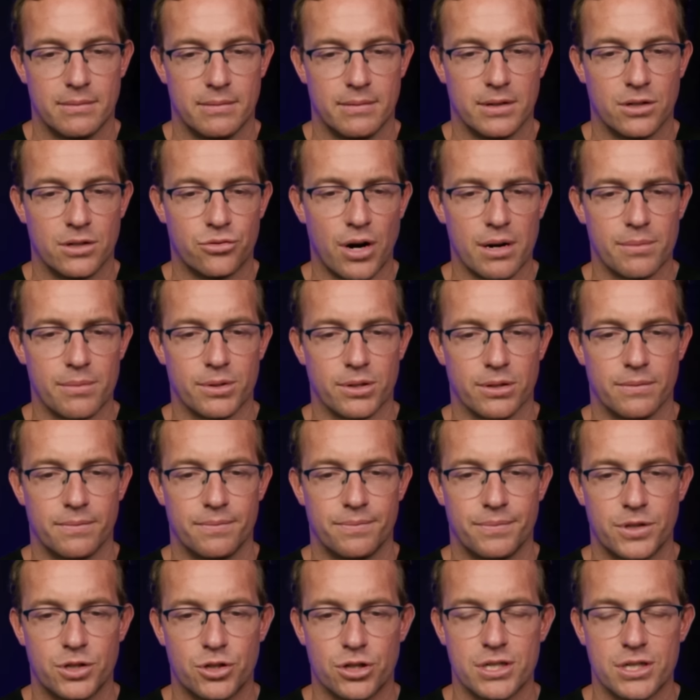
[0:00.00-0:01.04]
Incredible.
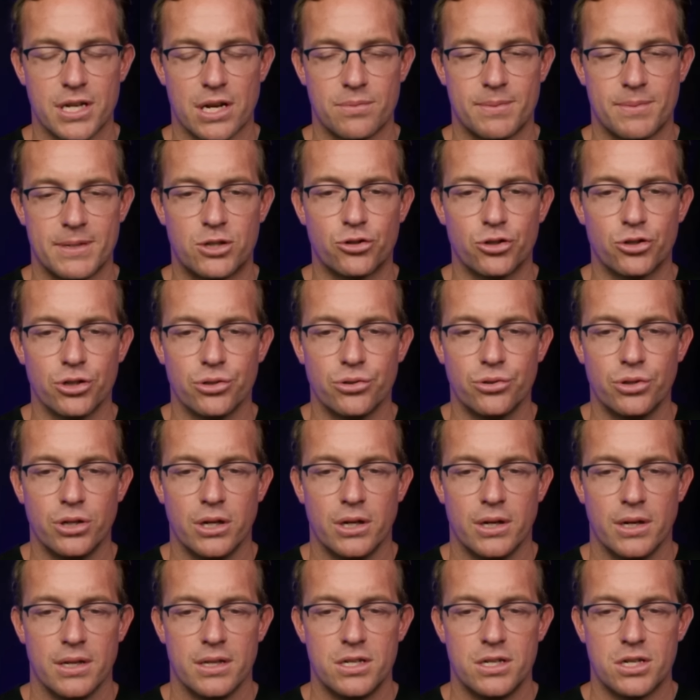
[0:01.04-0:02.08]
Turns out to be true.
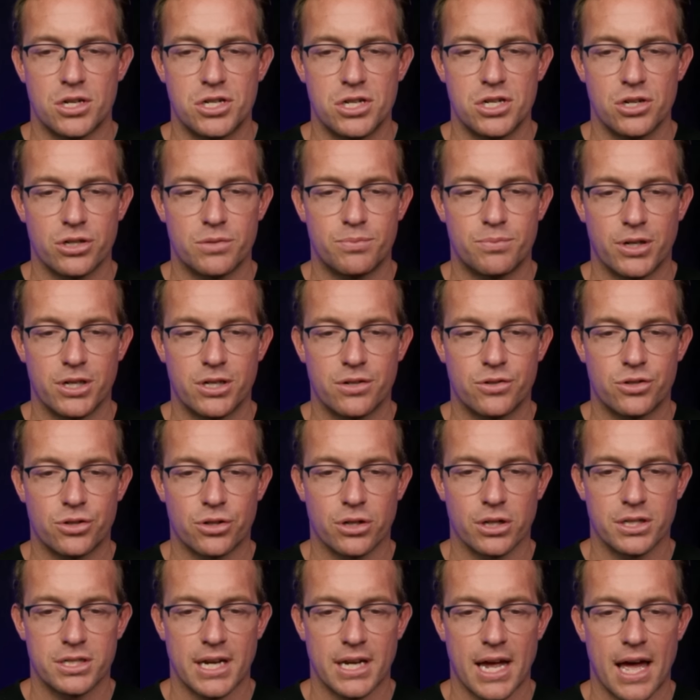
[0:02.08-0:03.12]
This is a serious breach of
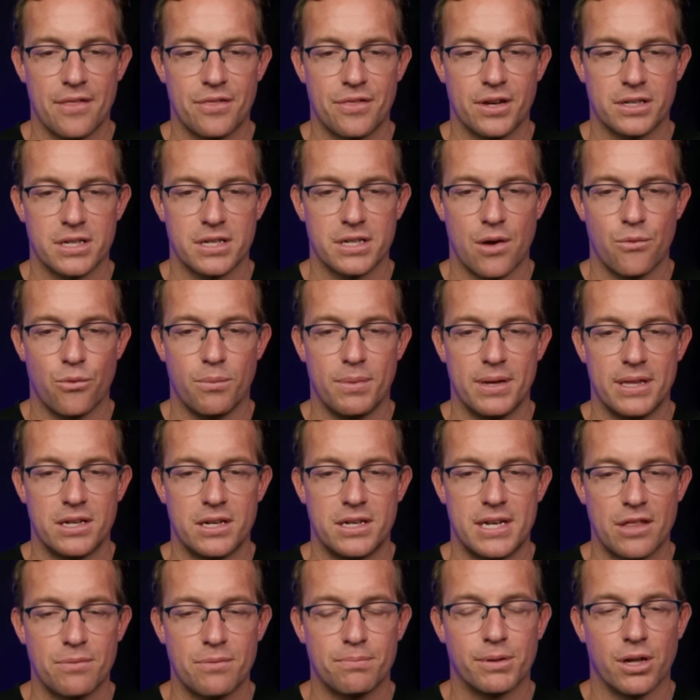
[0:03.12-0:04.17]
journalistic ethics and will be the
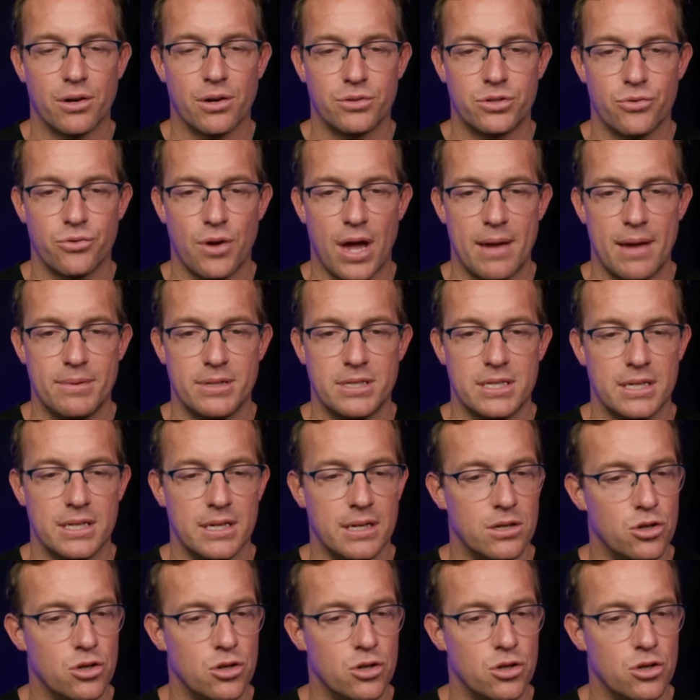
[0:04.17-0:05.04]
death blow to ABC